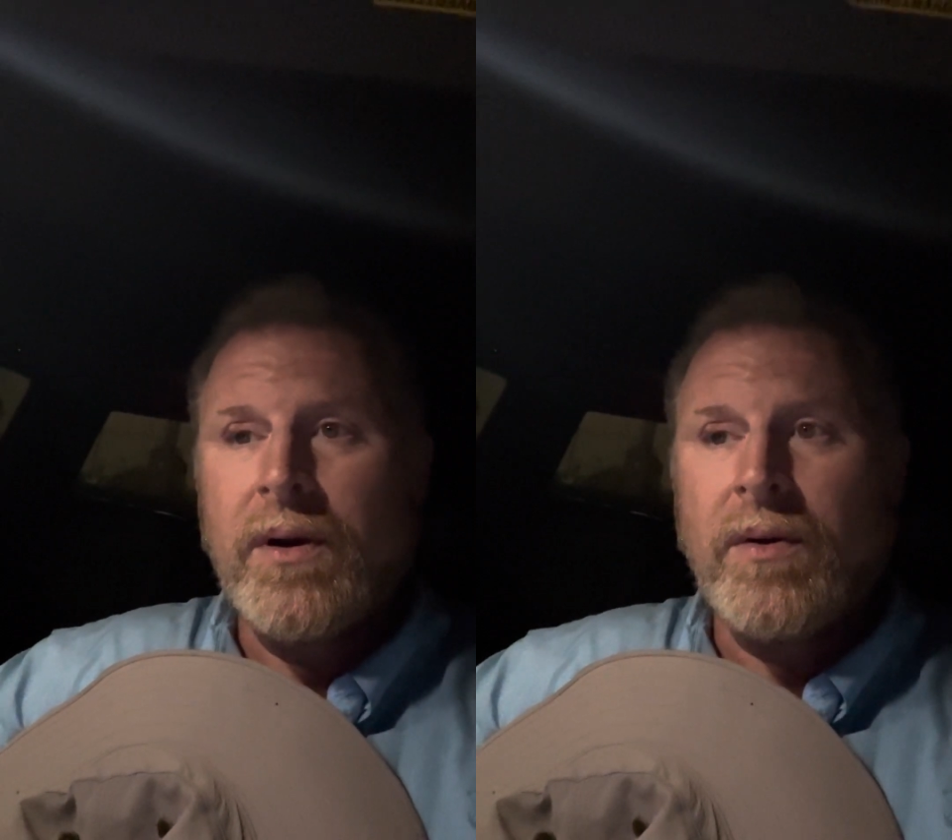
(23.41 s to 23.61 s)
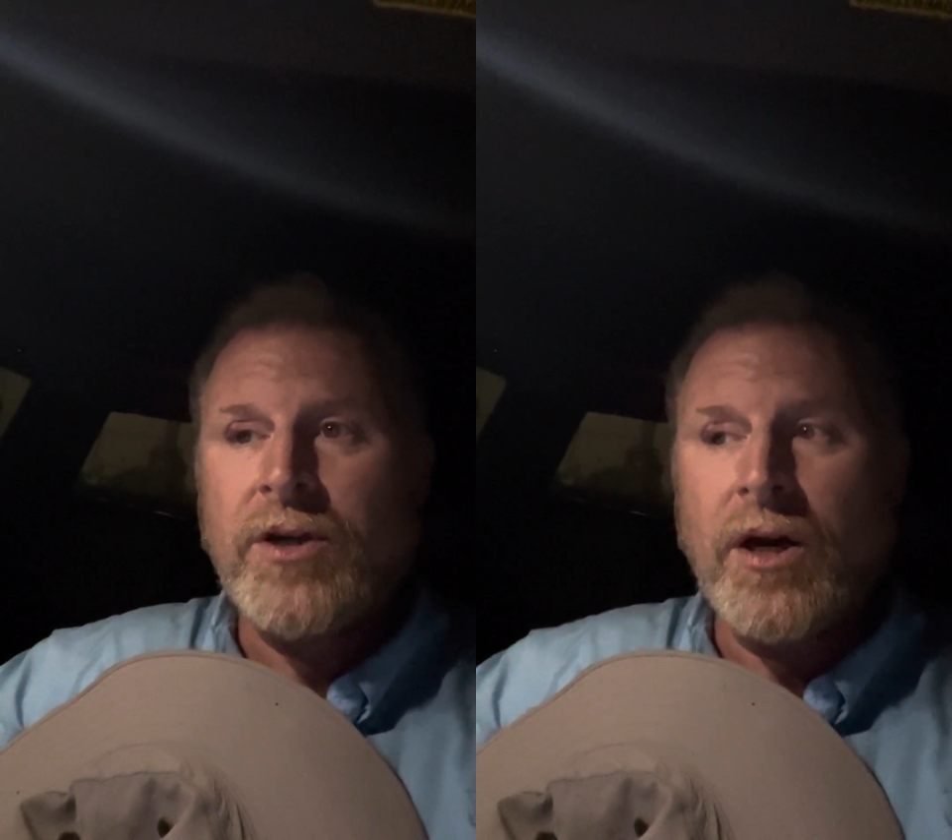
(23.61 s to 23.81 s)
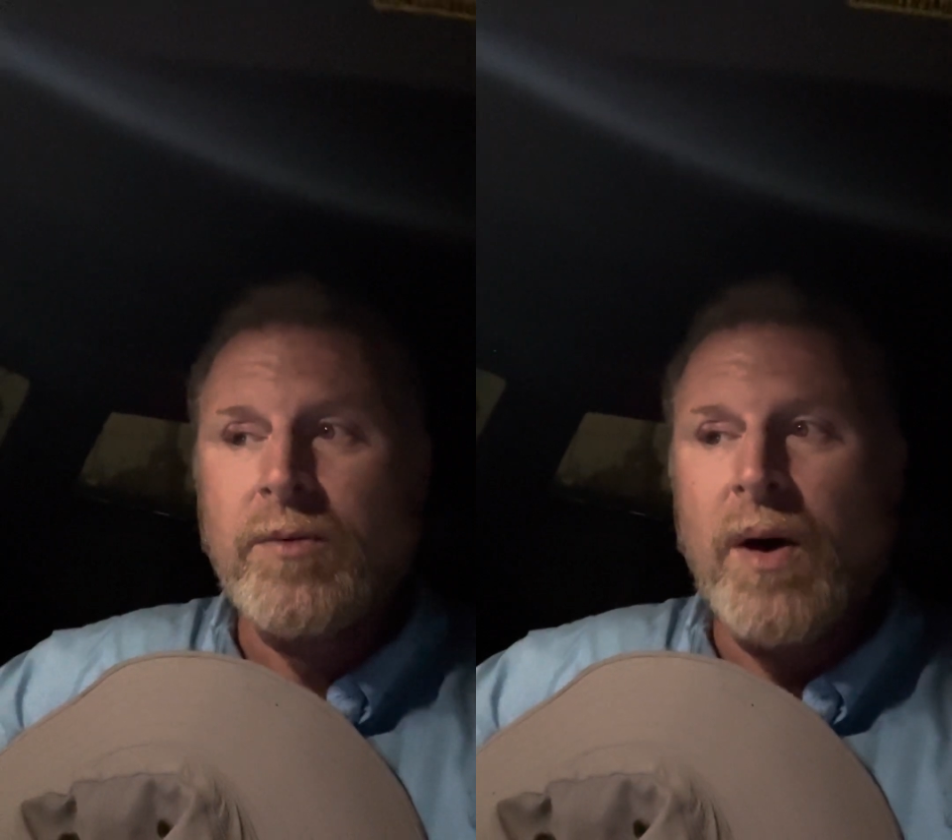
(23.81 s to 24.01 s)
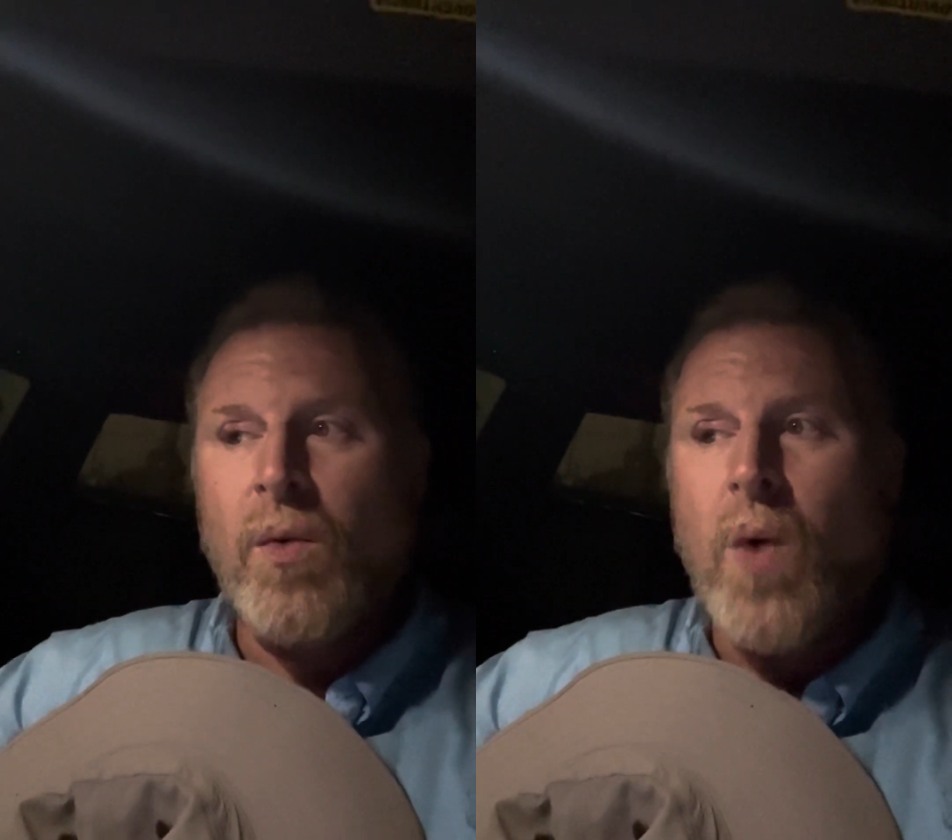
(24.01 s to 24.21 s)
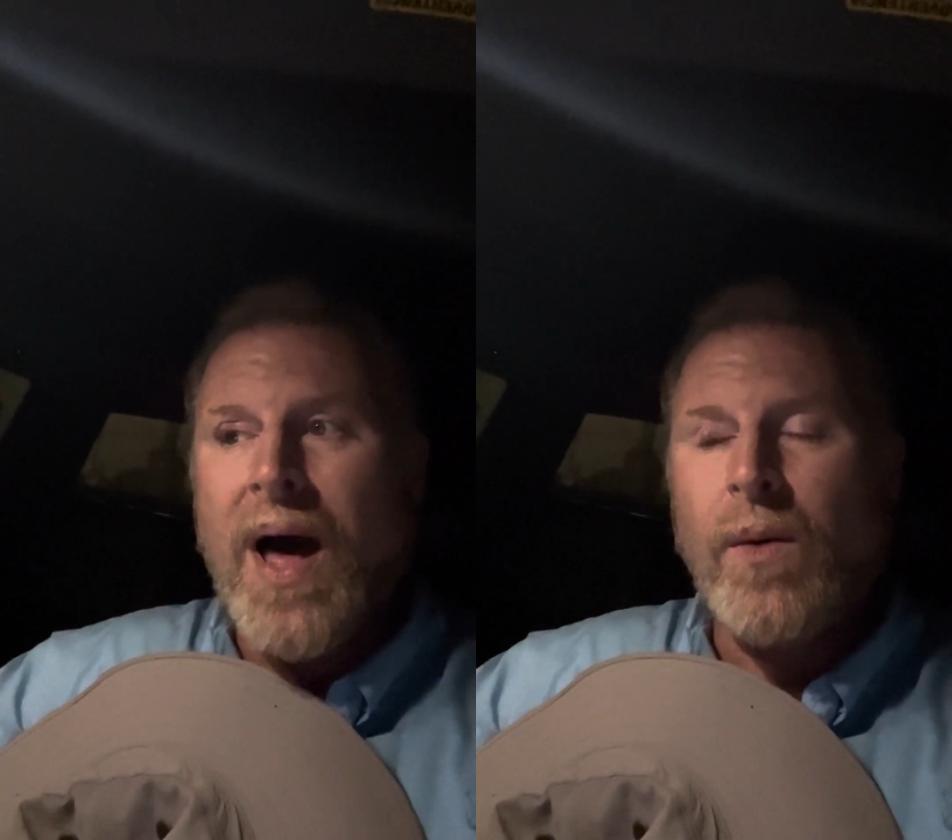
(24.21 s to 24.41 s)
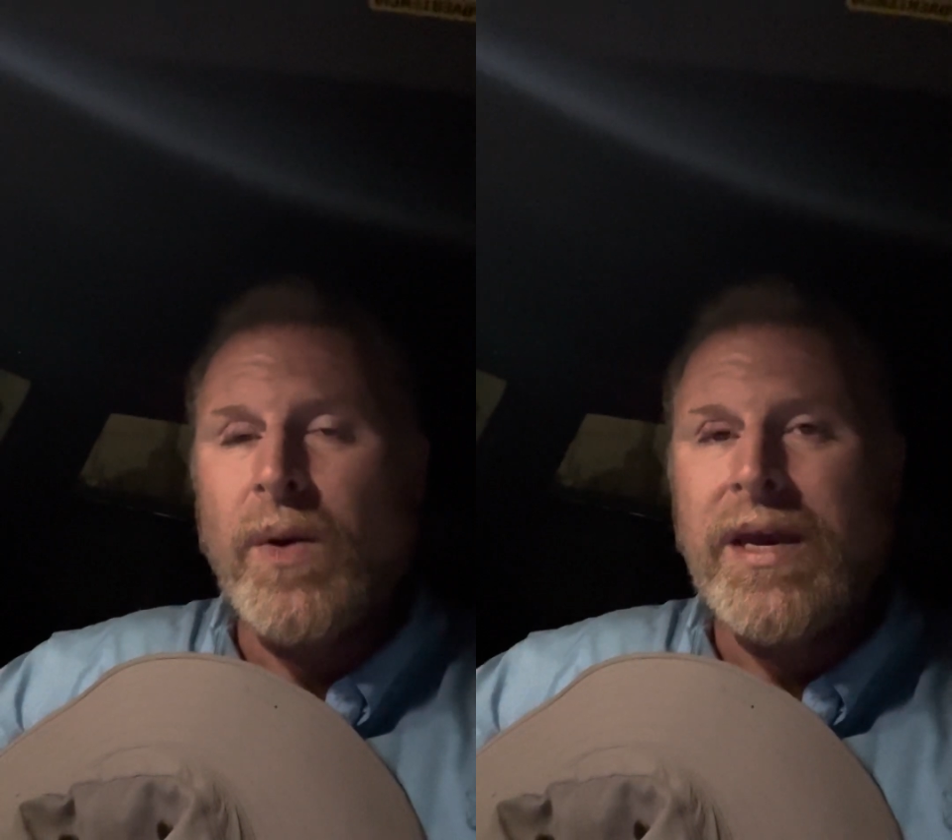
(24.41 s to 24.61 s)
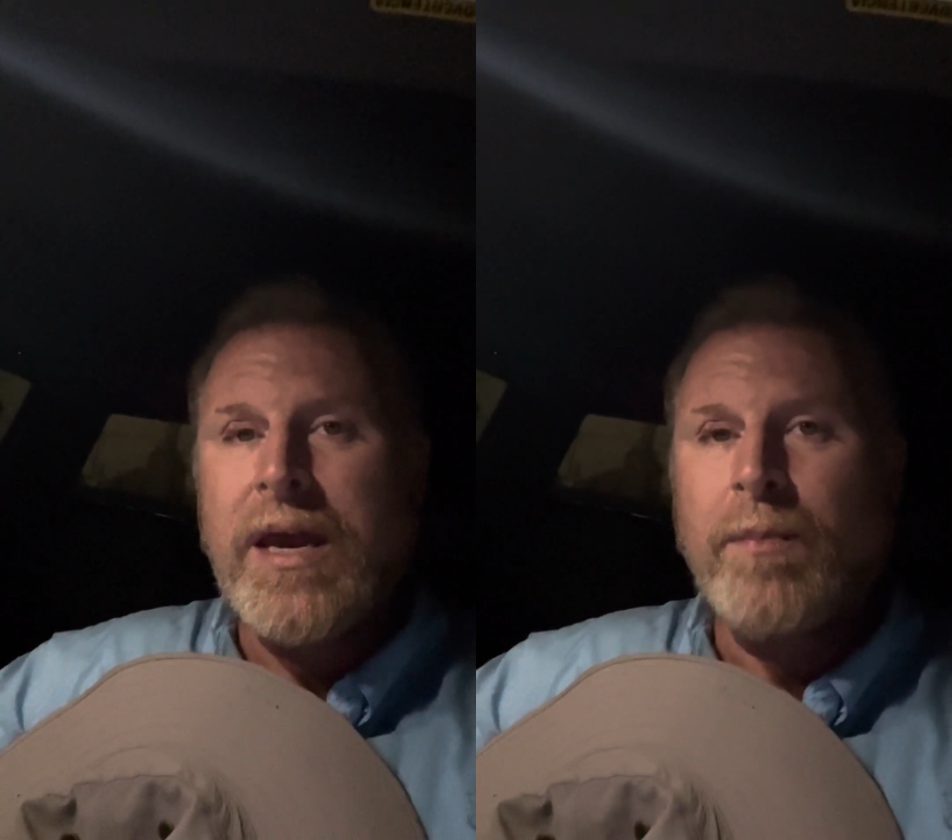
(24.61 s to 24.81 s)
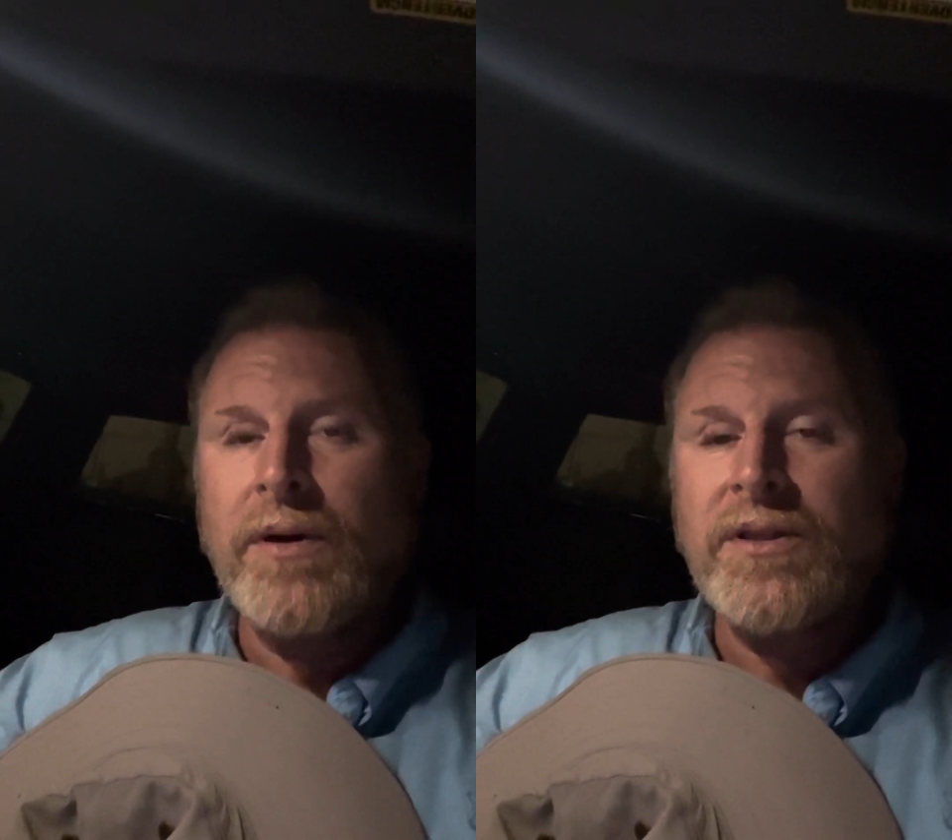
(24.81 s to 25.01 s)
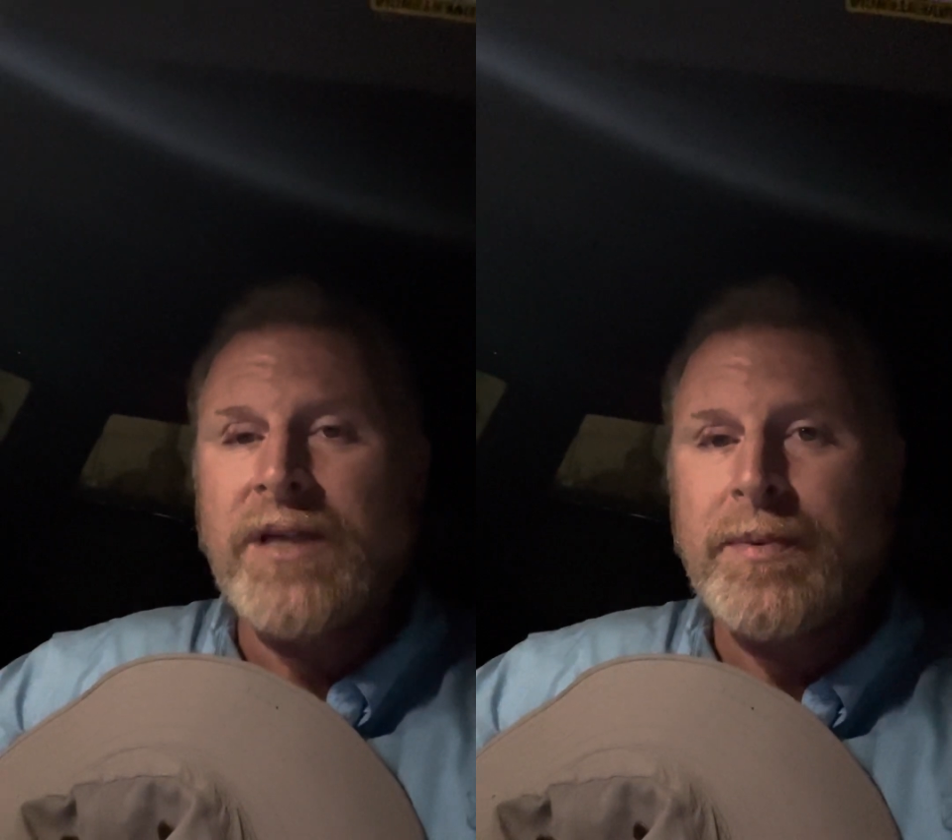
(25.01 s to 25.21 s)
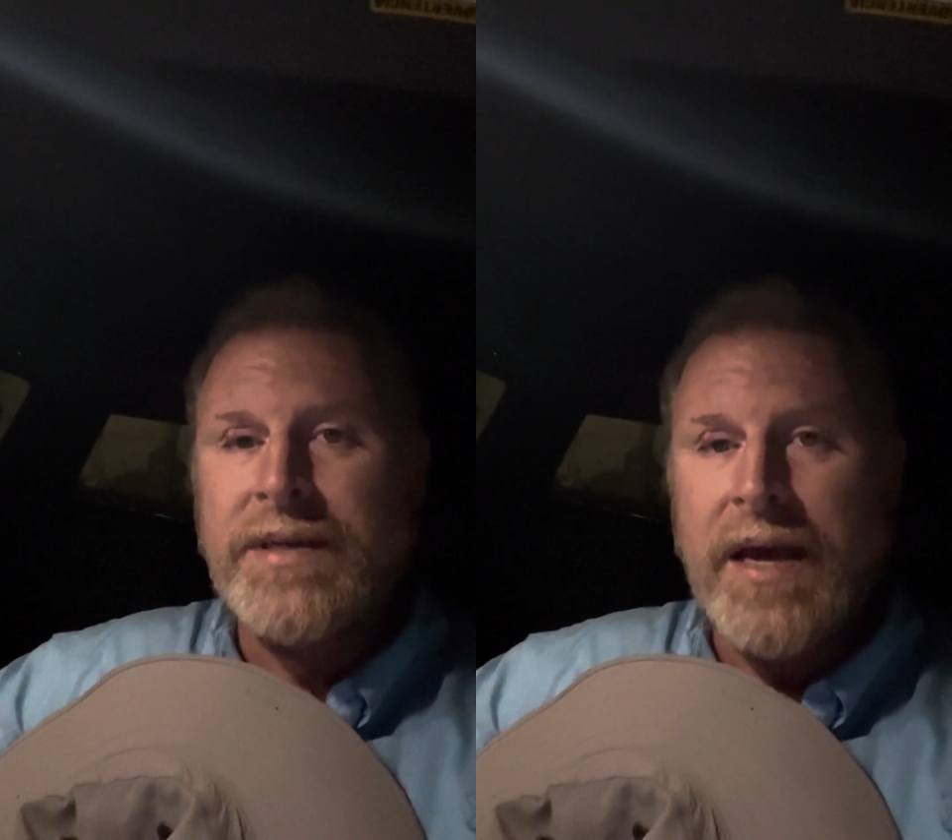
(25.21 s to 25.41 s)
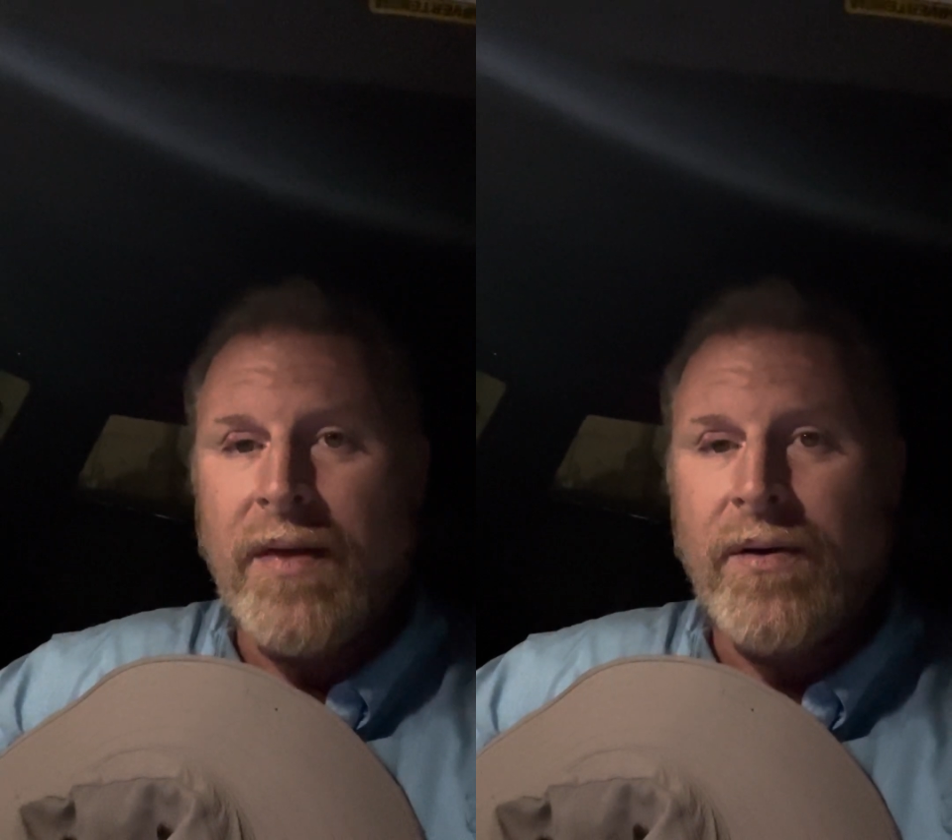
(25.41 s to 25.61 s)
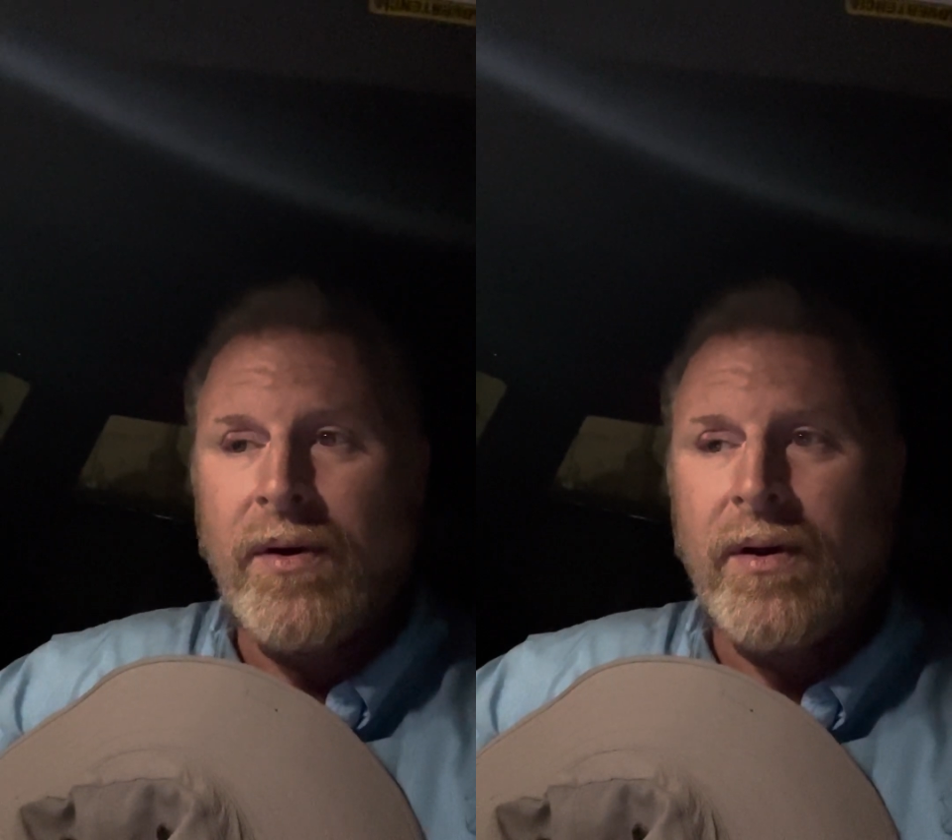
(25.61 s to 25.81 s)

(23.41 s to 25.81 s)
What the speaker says: Talked about why we keep those steps together.